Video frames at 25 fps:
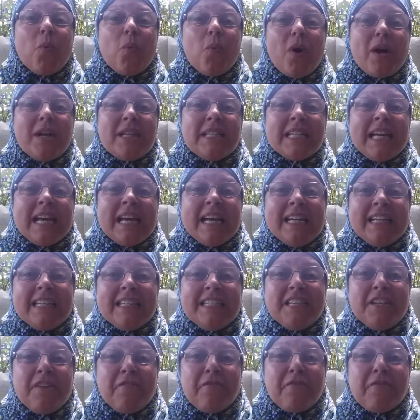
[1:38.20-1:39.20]
what a
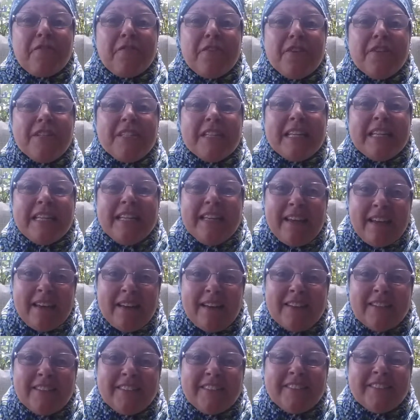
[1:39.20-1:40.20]
different
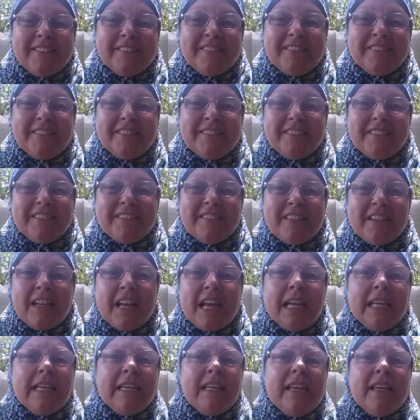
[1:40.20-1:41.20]
year.
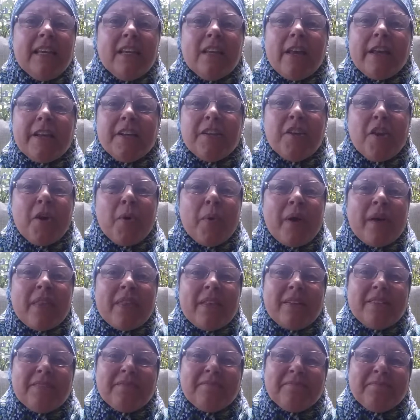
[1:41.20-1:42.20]
A year like no
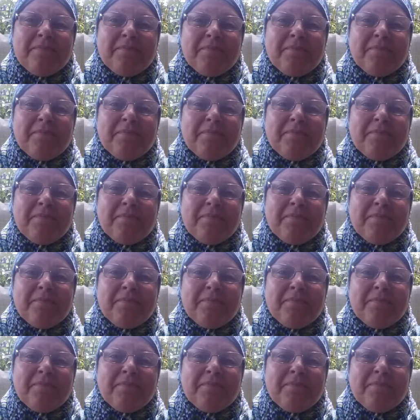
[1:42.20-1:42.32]
other.